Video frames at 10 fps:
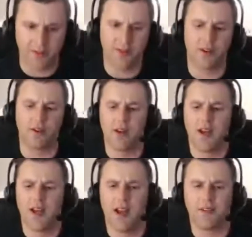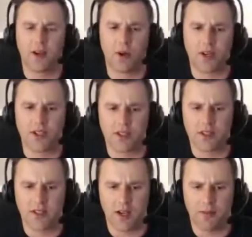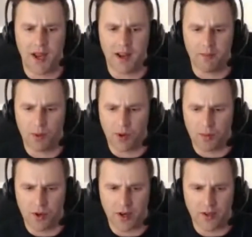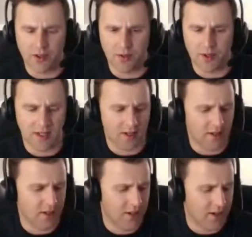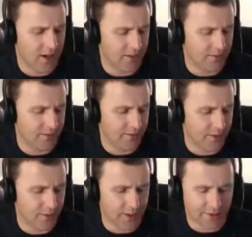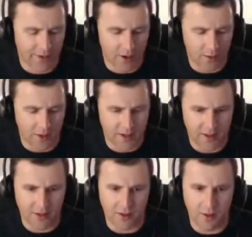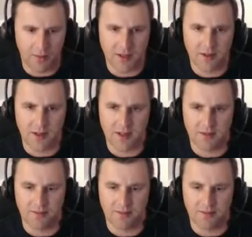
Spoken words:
you have any questions, I'm at Paul O'Brien on Twitter. Feel free to fire away, and I'll do my best to answer them.